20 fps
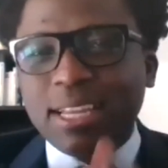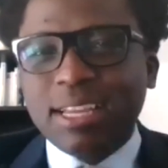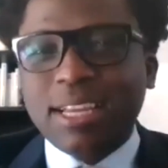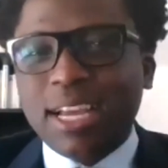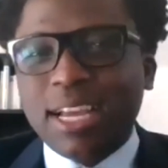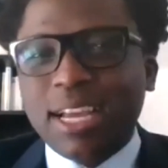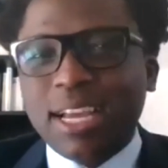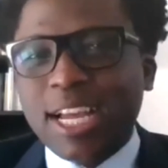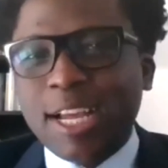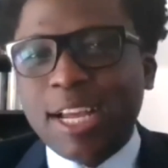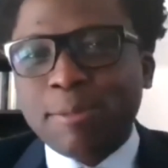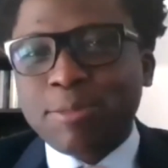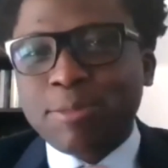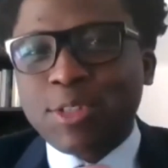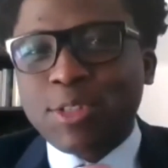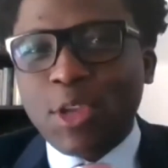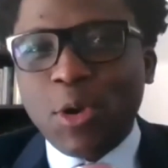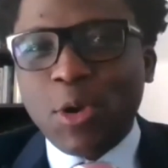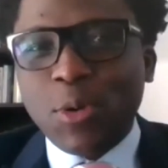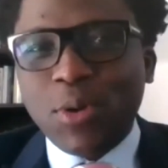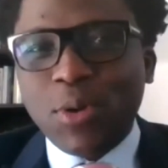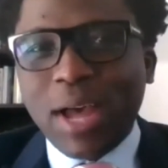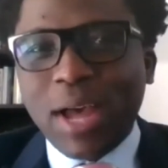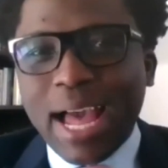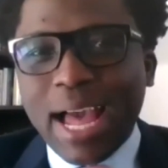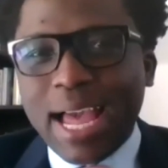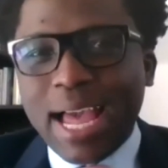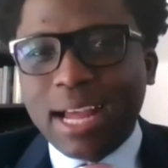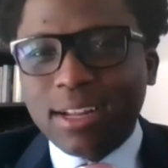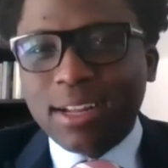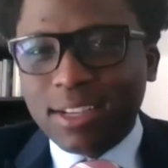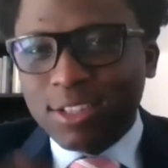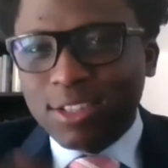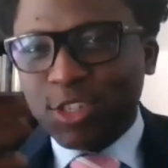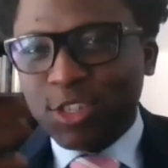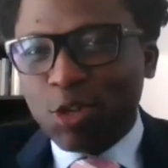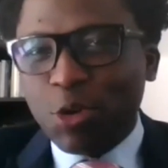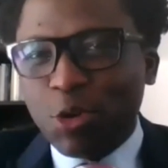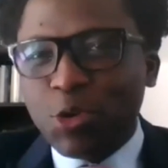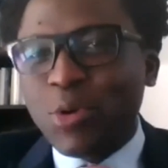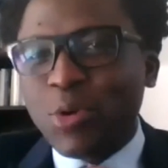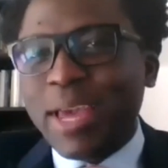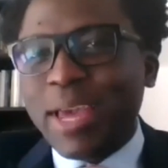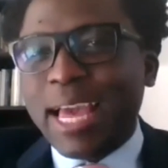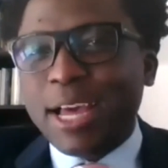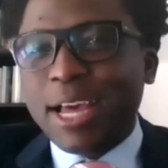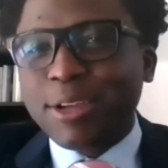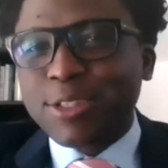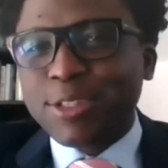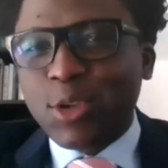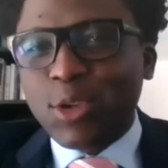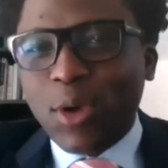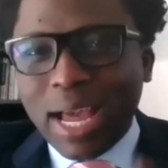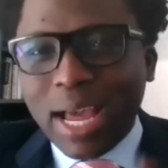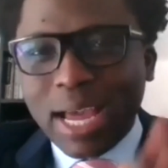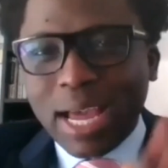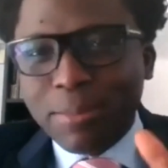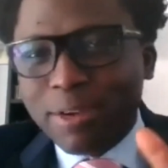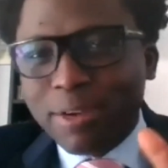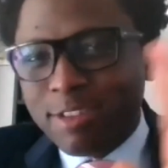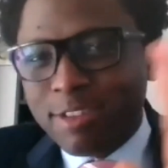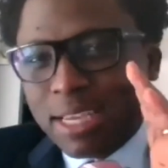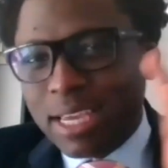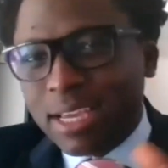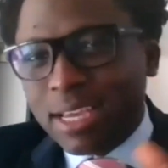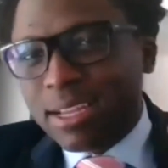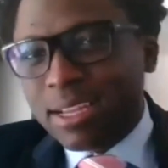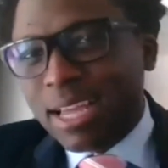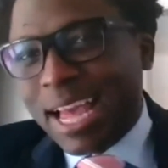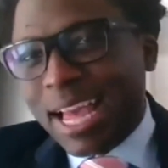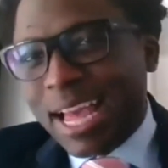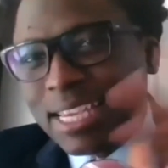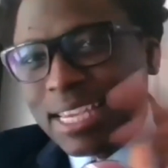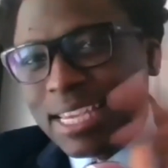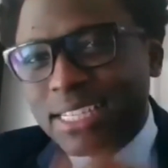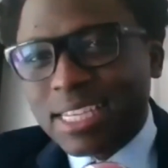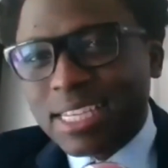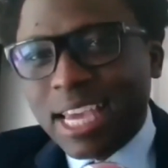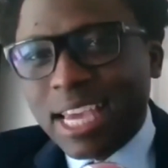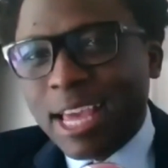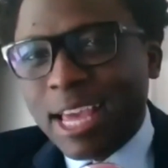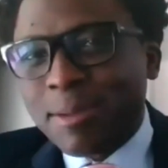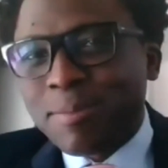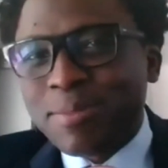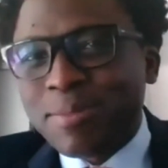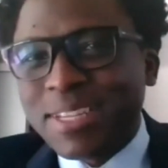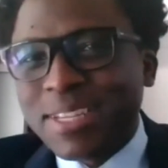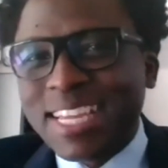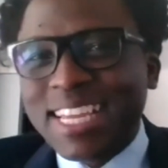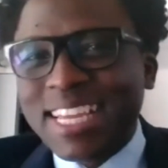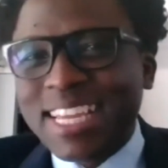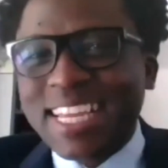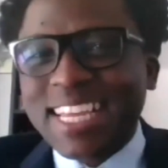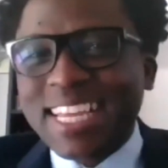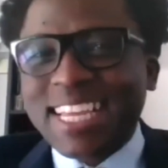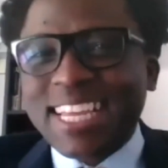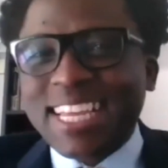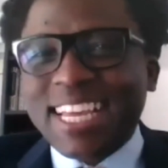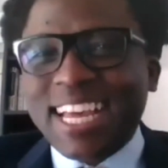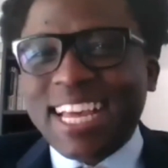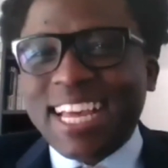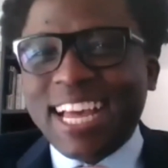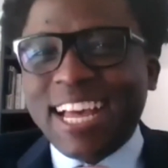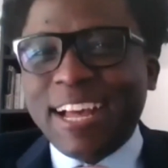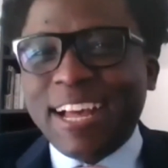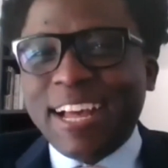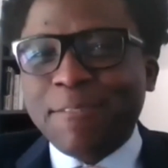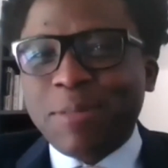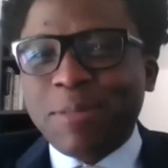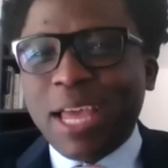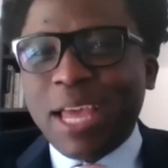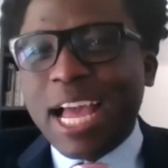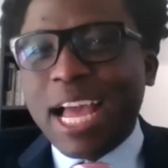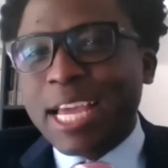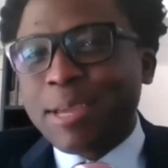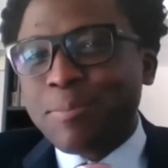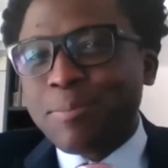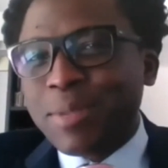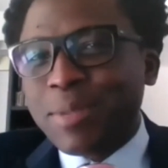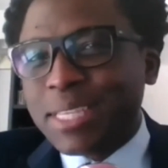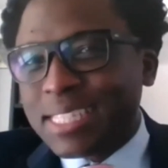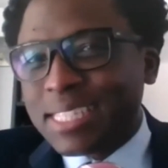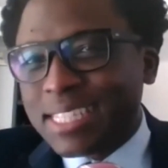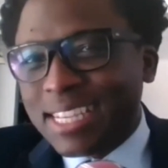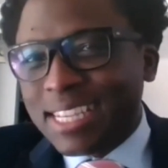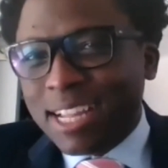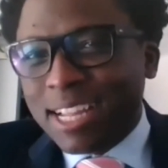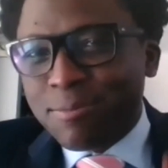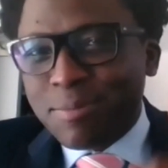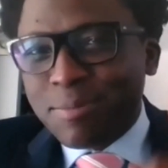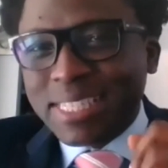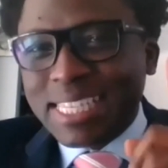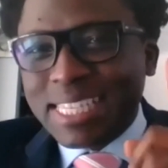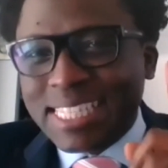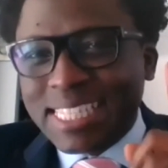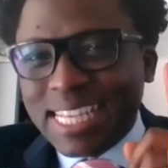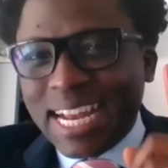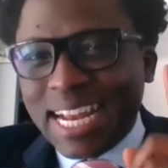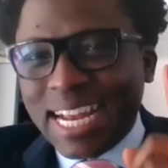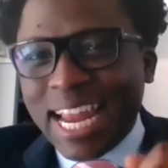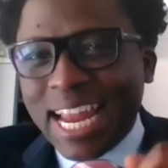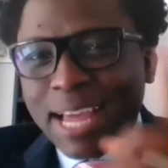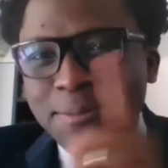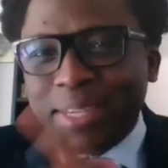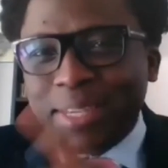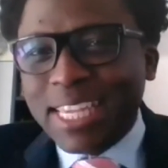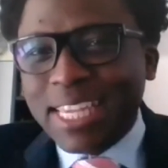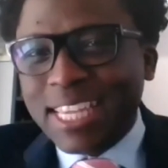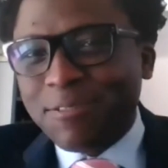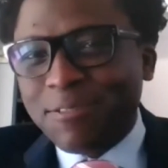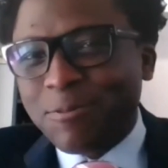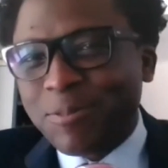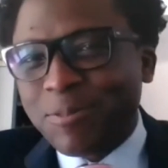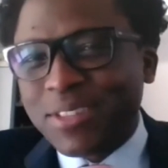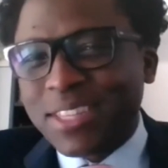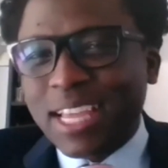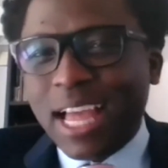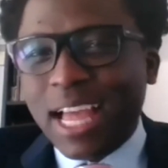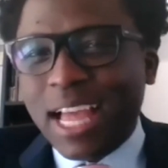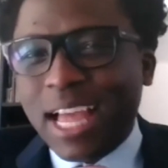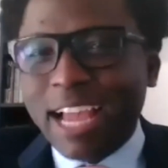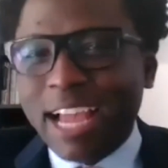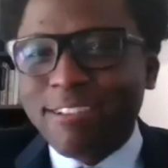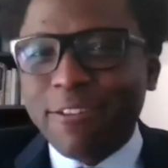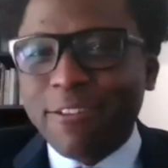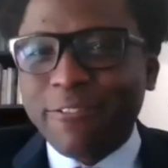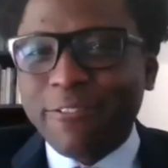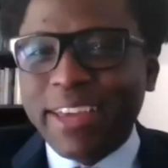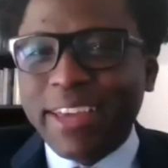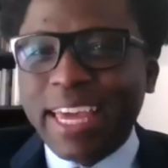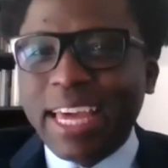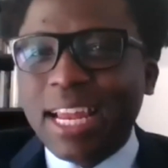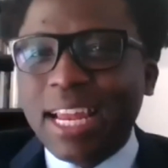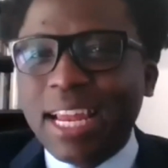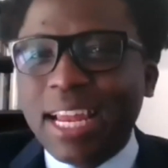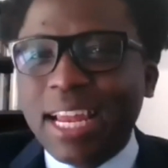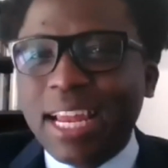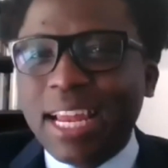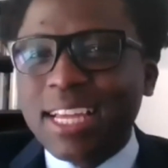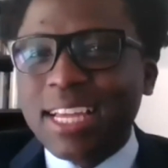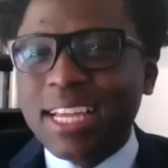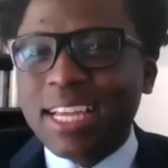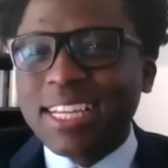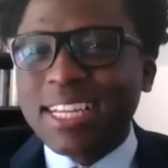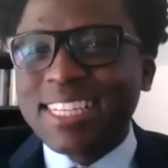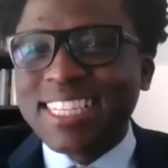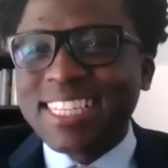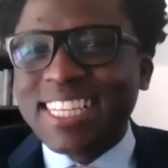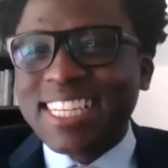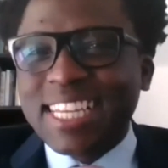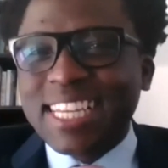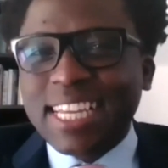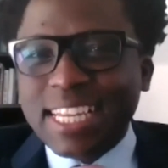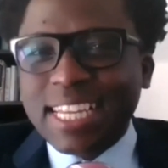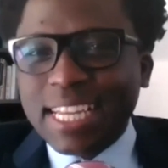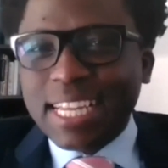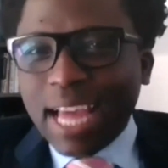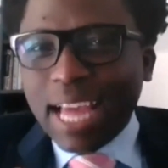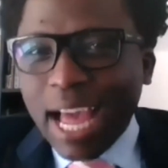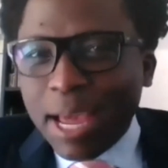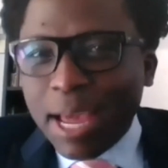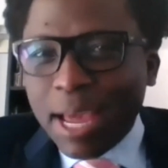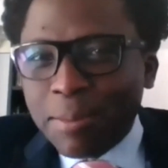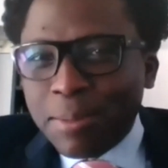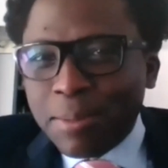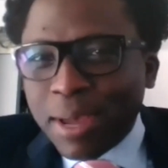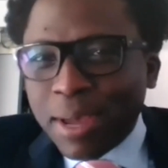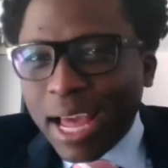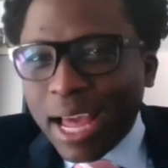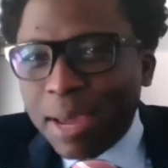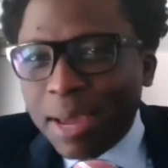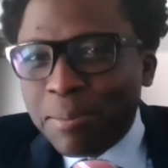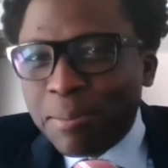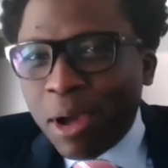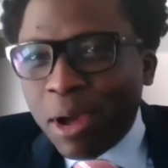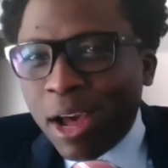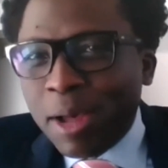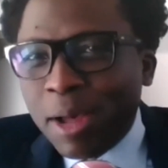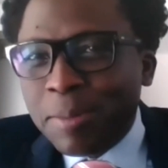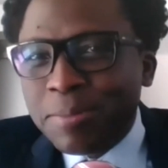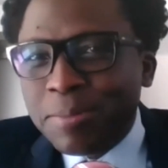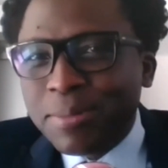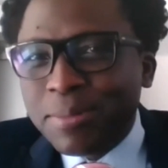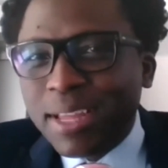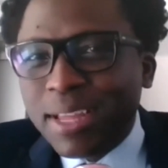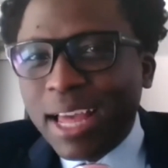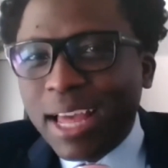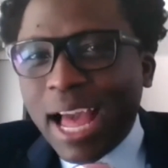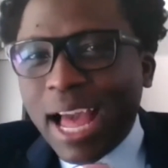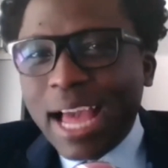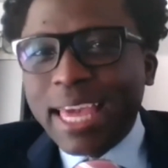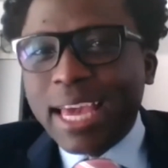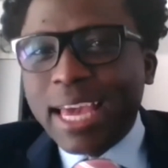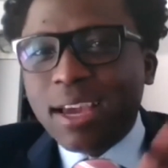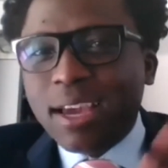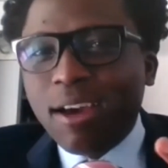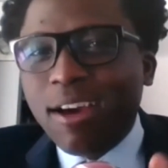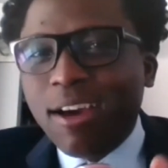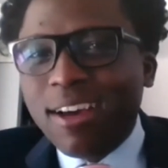So I'll show you how. So hi Maria, hi Hisham, hi Mr. and Mrs. Salami, hi Rafaela, hi Mom, hi Akaj,